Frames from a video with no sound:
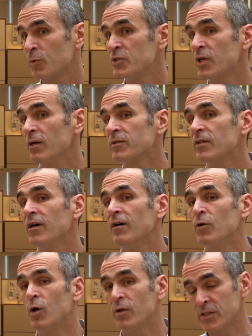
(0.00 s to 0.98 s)
The result
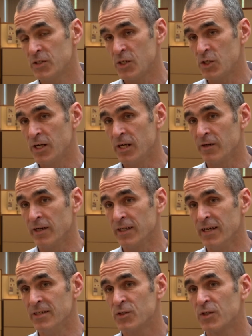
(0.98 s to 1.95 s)
of all this
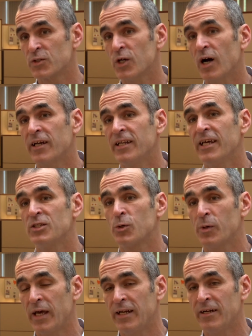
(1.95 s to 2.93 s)
engineering is Saucony has
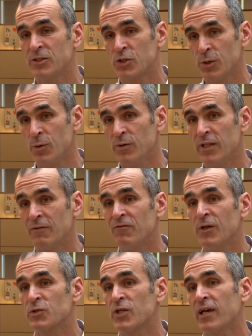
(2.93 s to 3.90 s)
created a shoe that
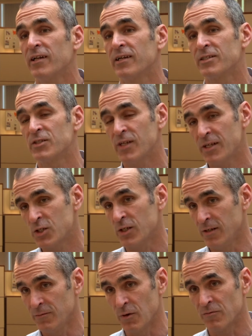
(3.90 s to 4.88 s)
feels like an
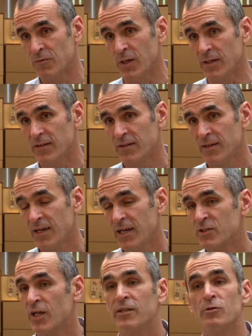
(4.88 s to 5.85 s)
extension of your foot. It's like